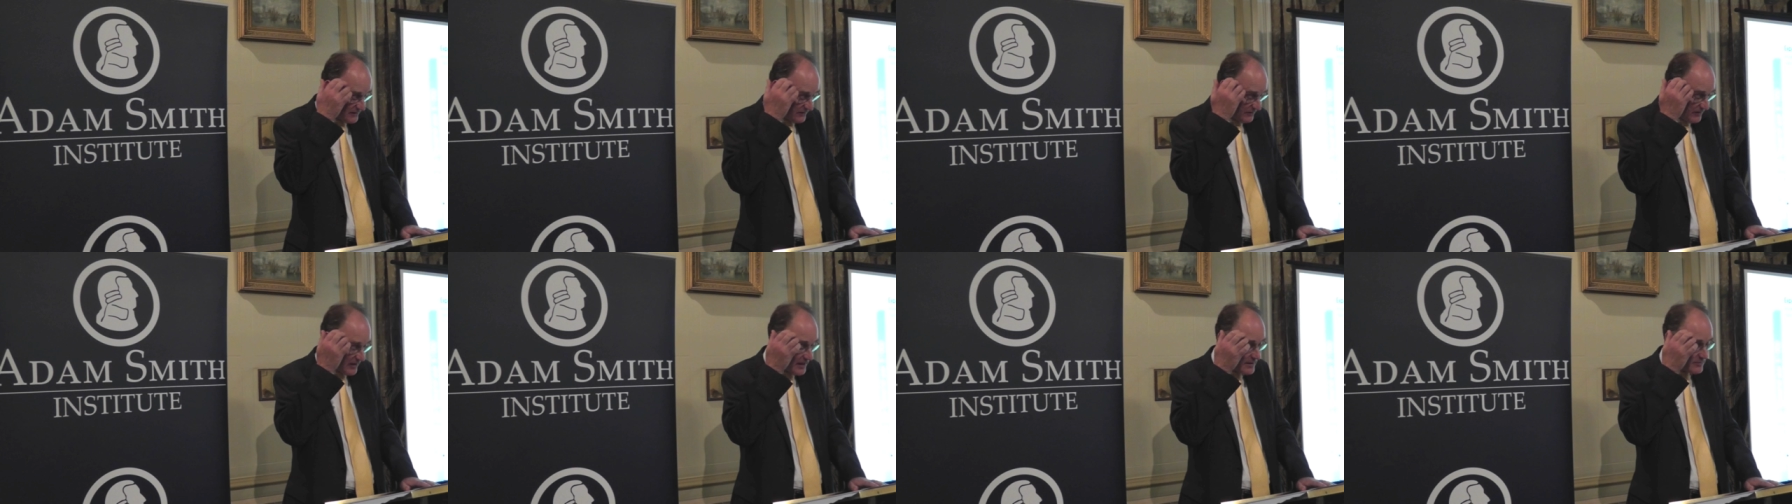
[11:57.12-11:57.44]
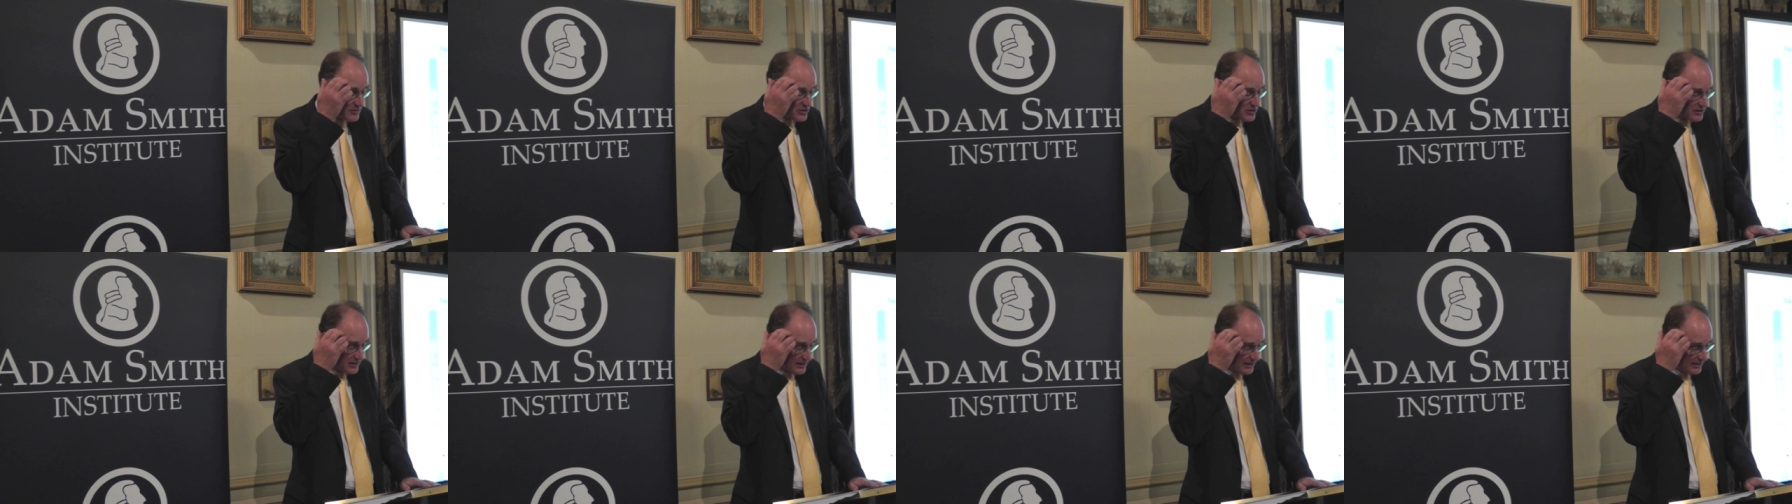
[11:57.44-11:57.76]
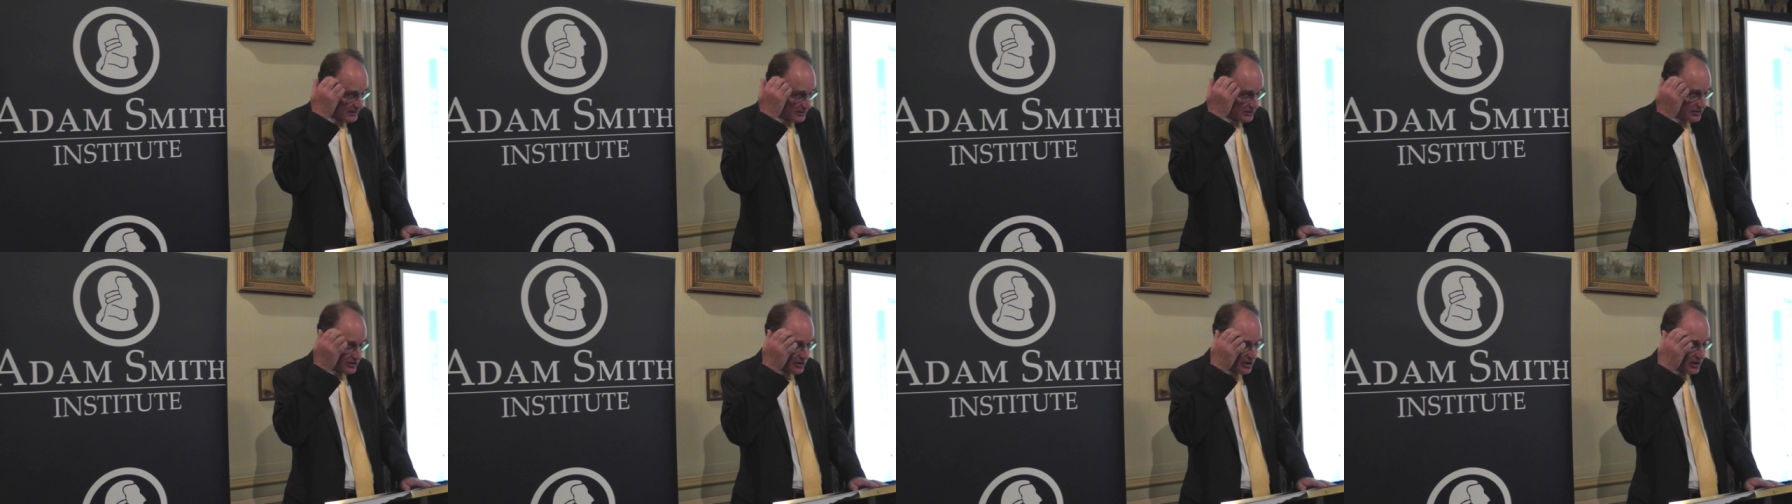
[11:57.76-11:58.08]
famous
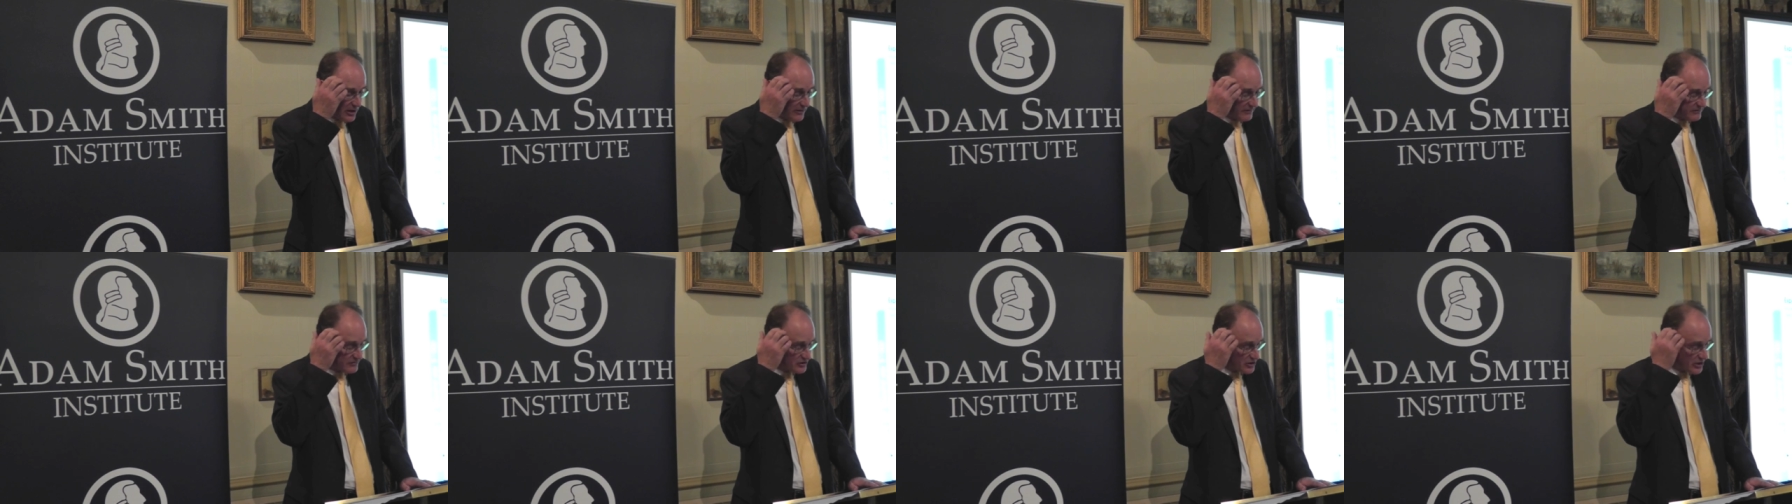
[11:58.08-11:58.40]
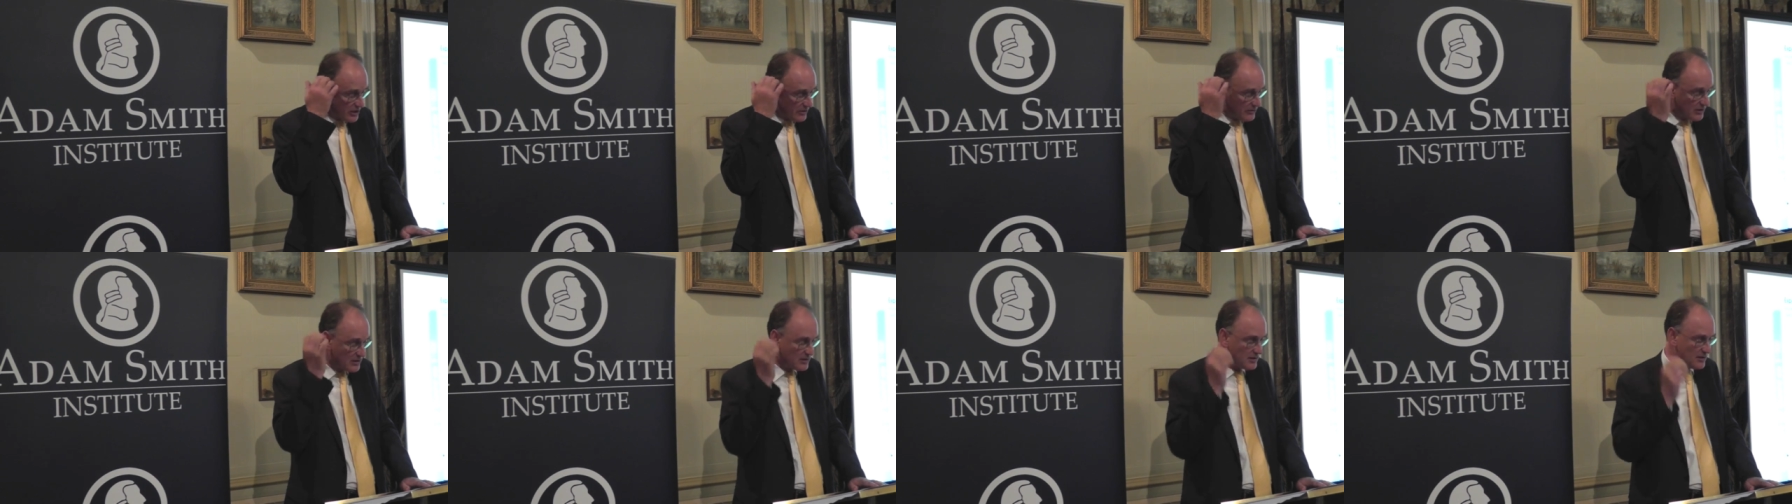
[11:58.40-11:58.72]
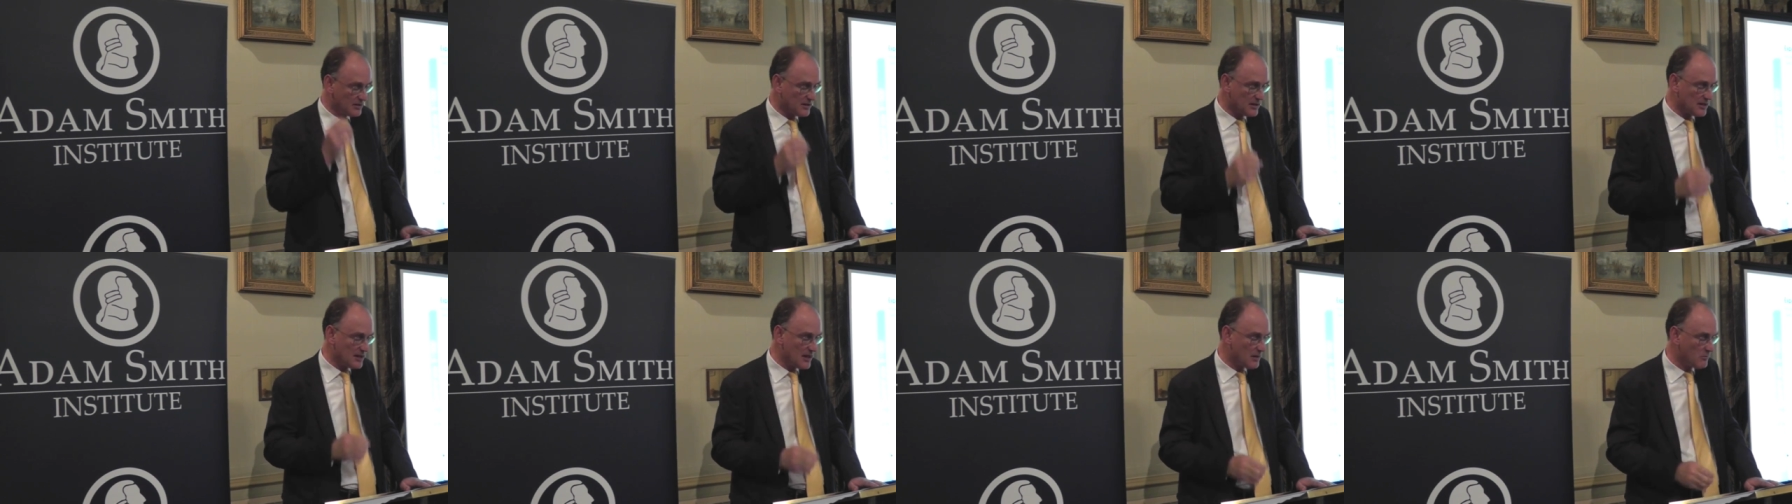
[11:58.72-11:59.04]
little graph showing
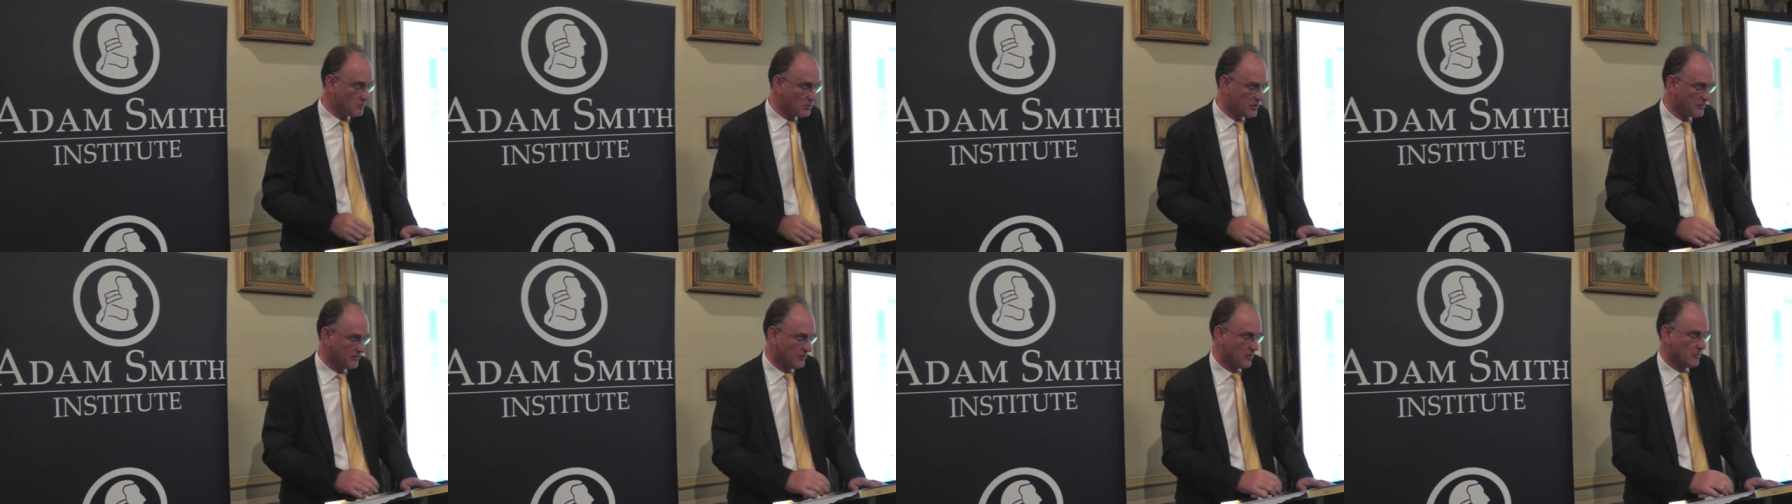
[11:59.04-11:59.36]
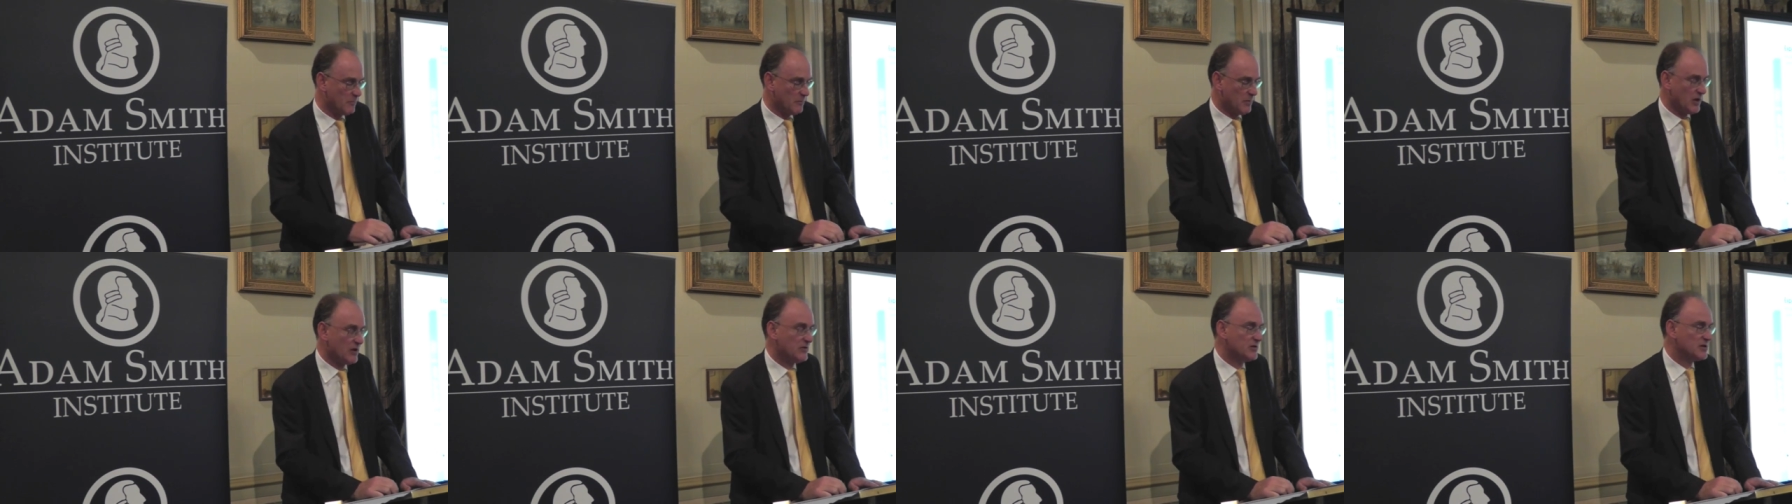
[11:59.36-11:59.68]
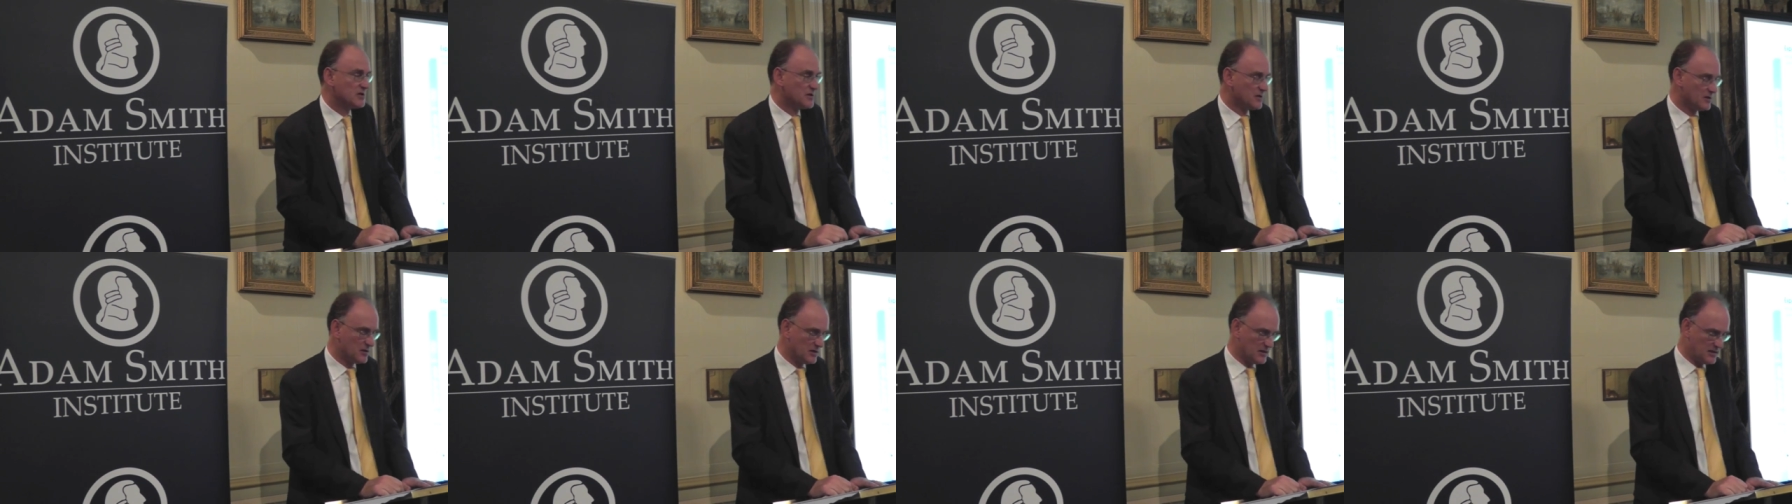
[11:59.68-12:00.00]
that the number of
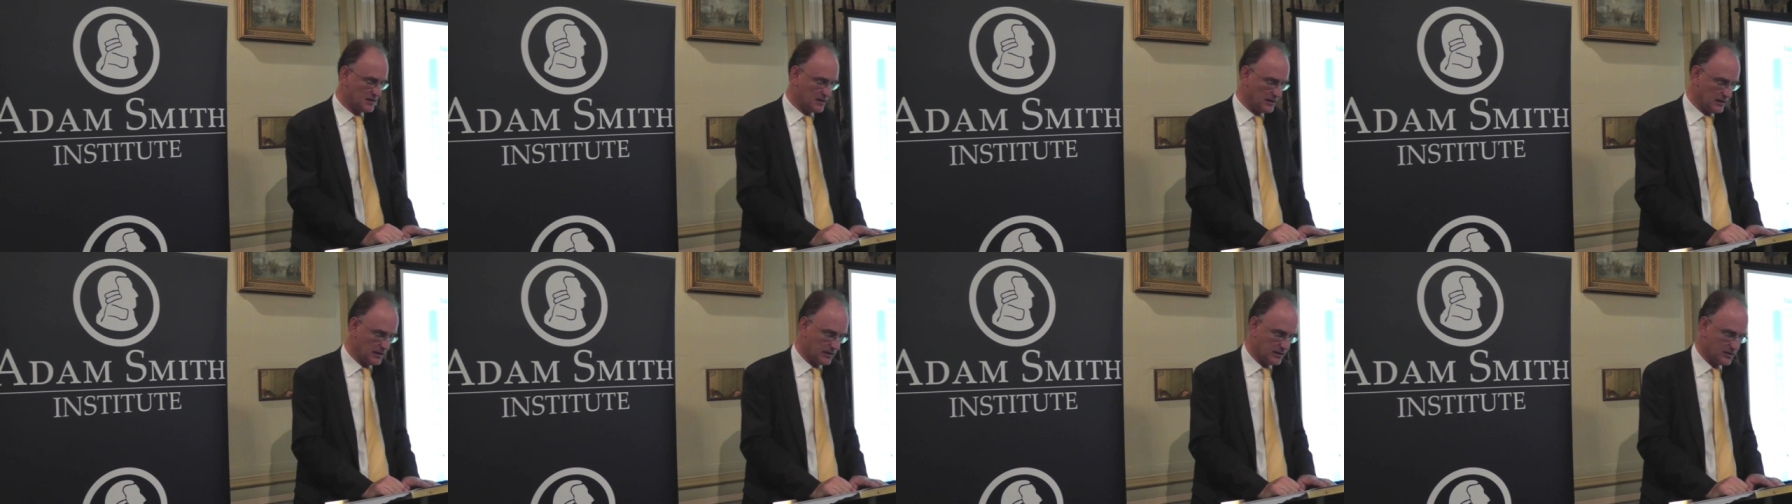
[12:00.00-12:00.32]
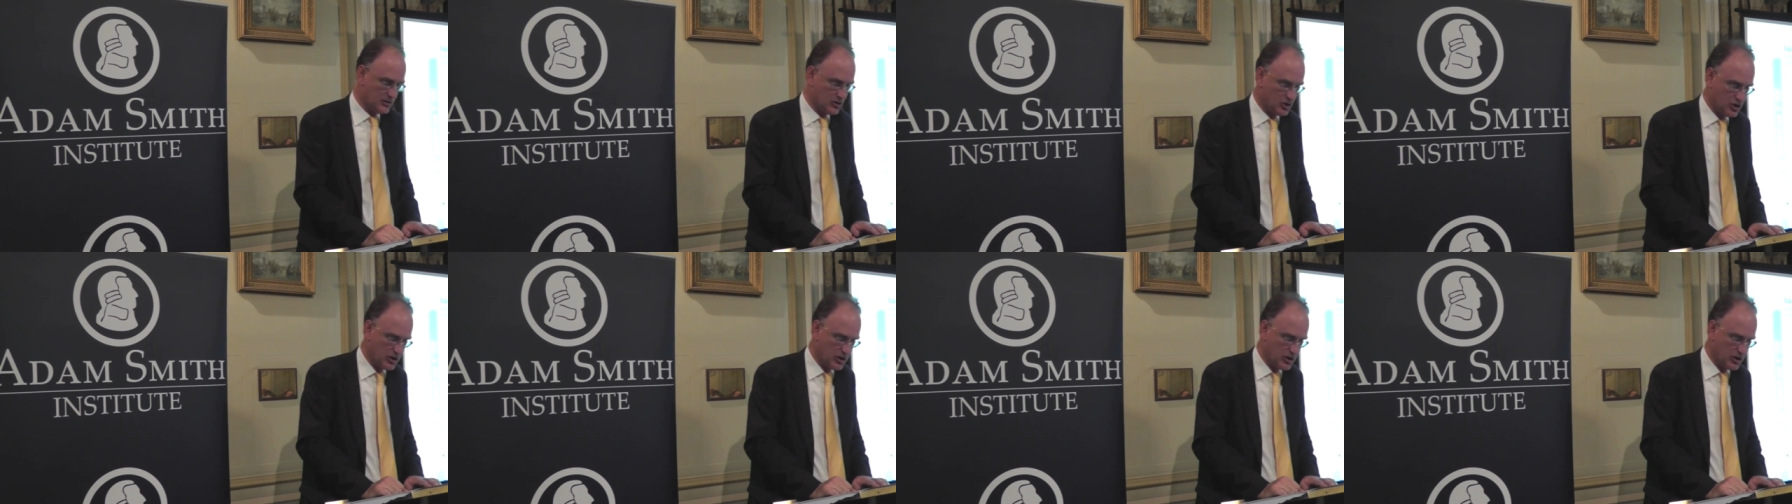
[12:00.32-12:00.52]
components on a silicon